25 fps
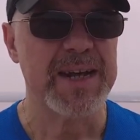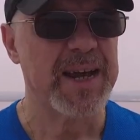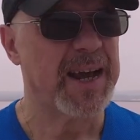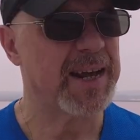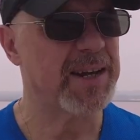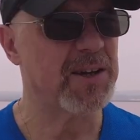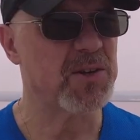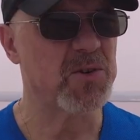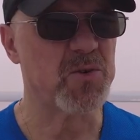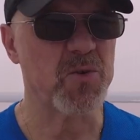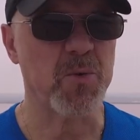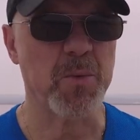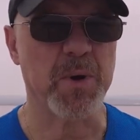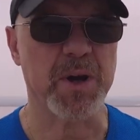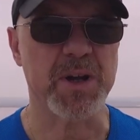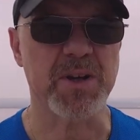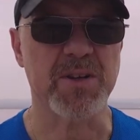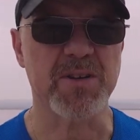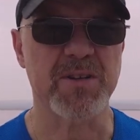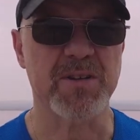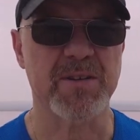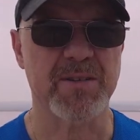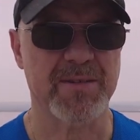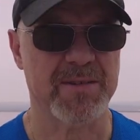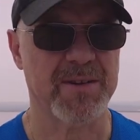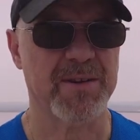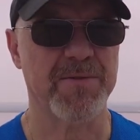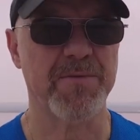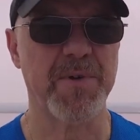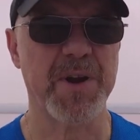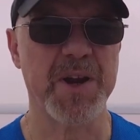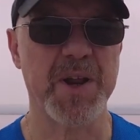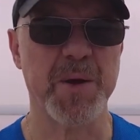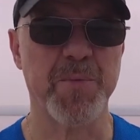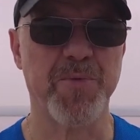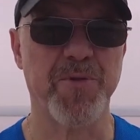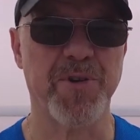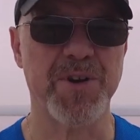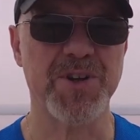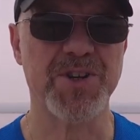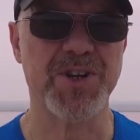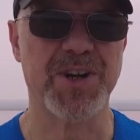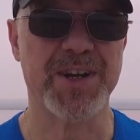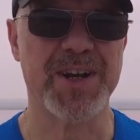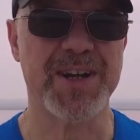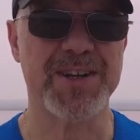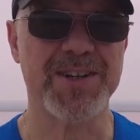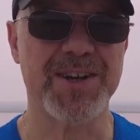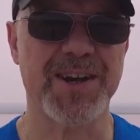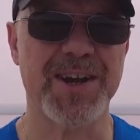And as always, I really
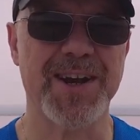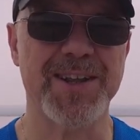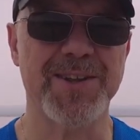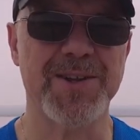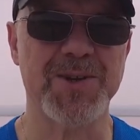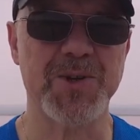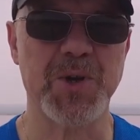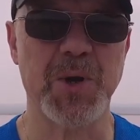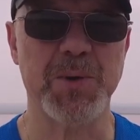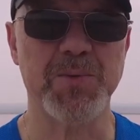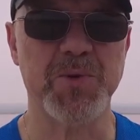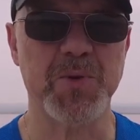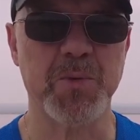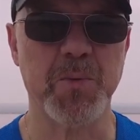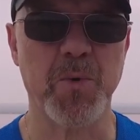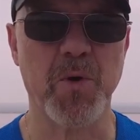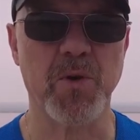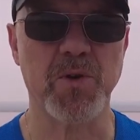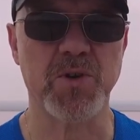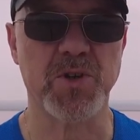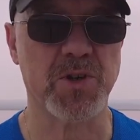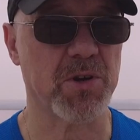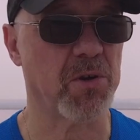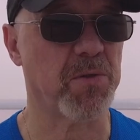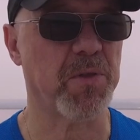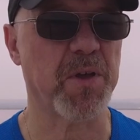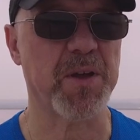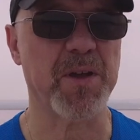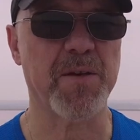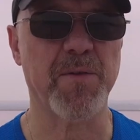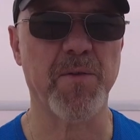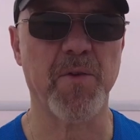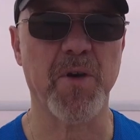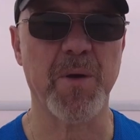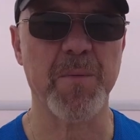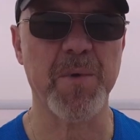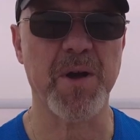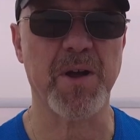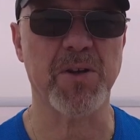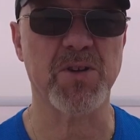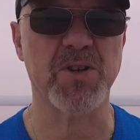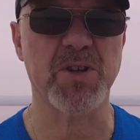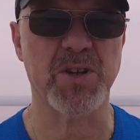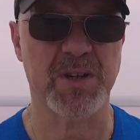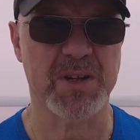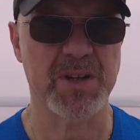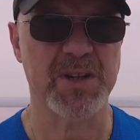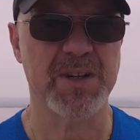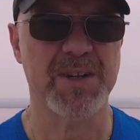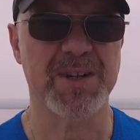appreciate you taking the time to watch, so thank you very much.